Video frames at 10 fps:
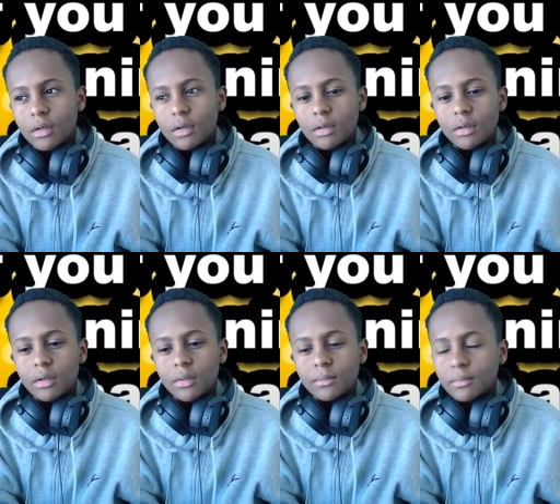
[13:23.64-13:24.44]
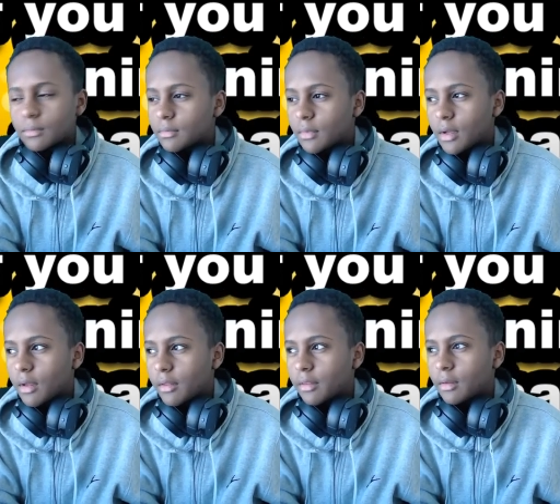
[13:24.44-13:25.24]
Um,
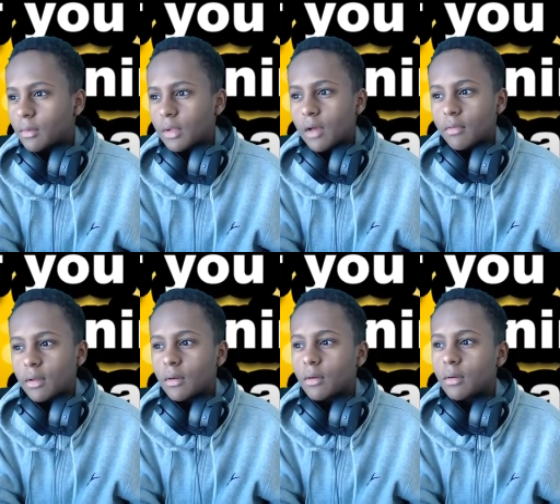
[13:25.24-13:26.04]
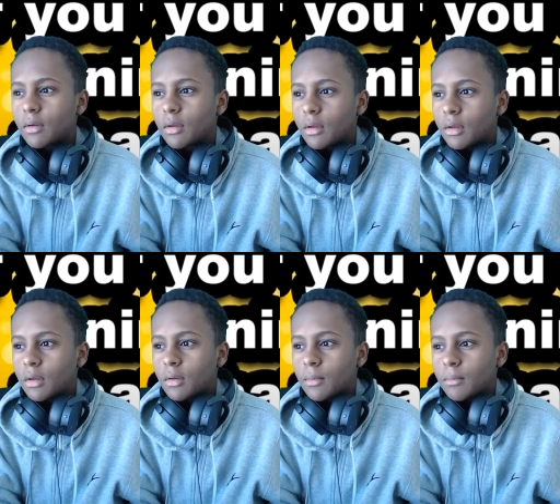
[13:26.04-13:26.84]
I think I would have like a...
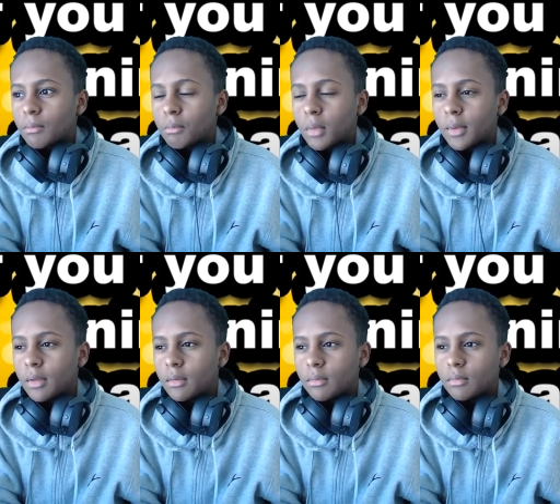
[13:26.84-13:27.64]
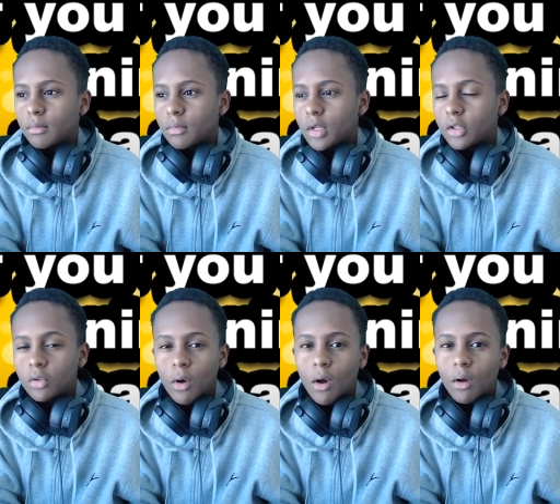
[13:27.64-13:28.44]
Maybe a, a
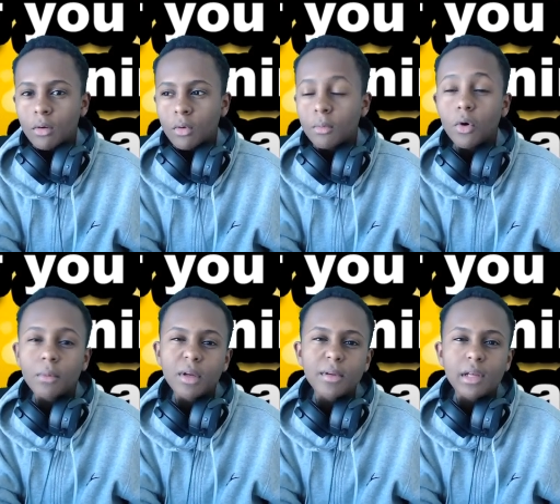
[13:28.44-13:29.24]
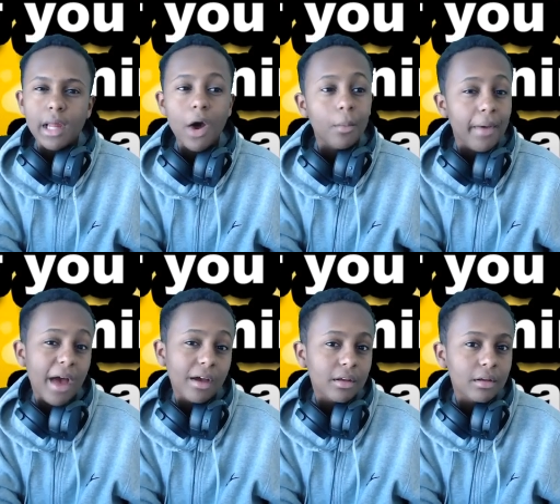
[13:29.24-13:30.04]
dog or, or maybe an
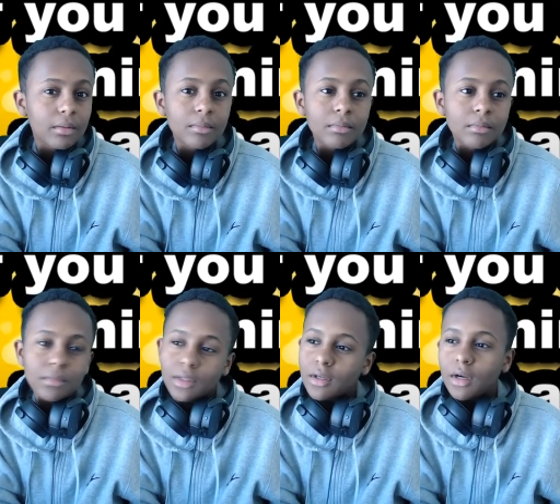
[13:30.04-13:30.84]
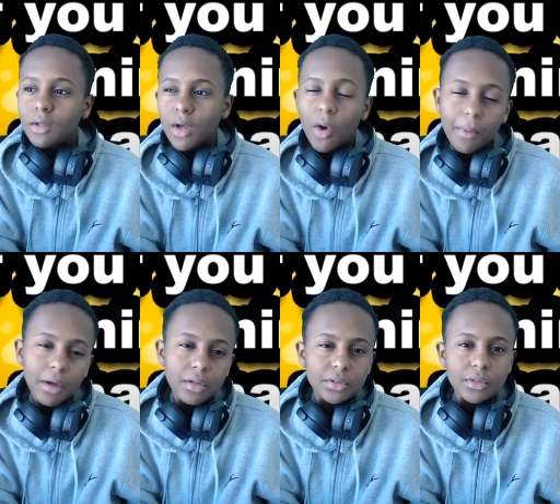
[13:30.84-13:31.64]
alpaca. I don't know.
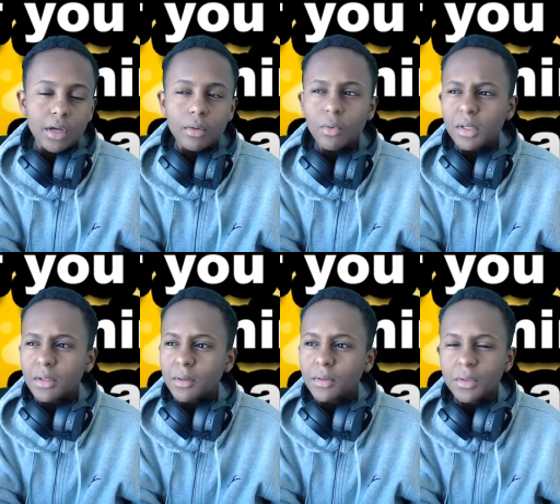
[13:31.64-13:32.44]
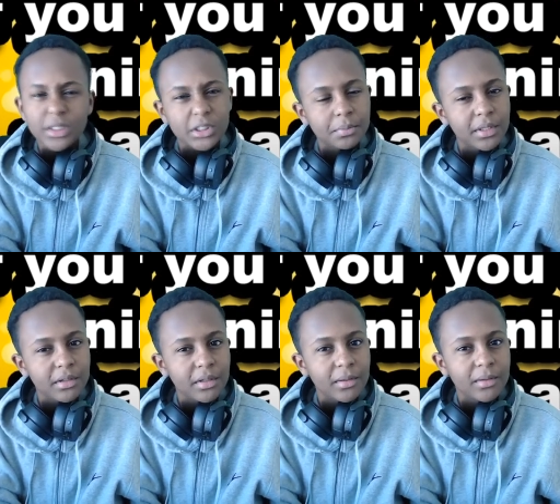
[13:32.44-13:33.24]
Alpacas are... Wait, no. Do they spit
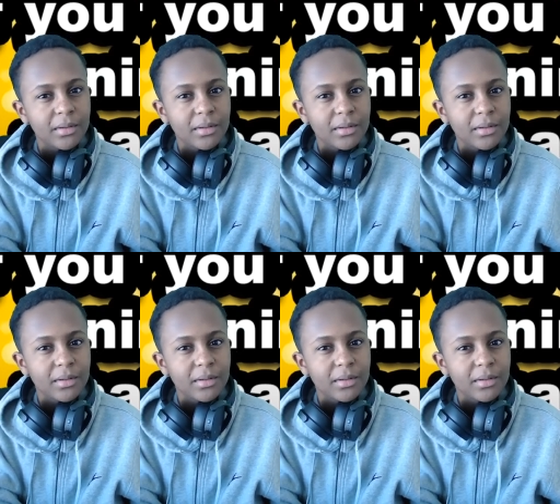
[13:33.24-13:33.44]
though?